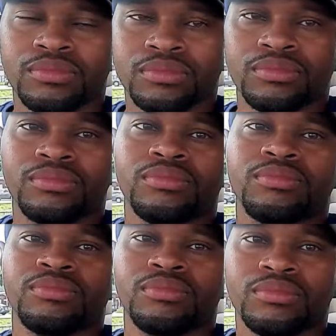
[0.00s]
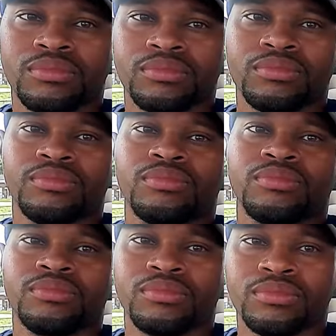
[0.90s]

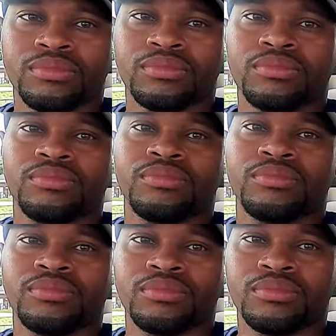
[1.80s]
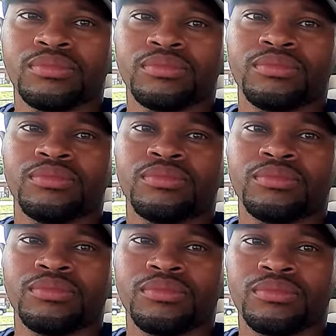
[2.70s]

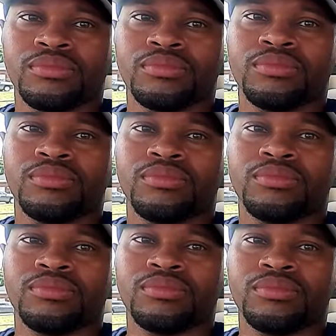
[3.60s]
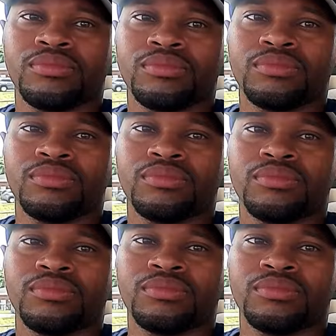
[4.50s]
[no speech]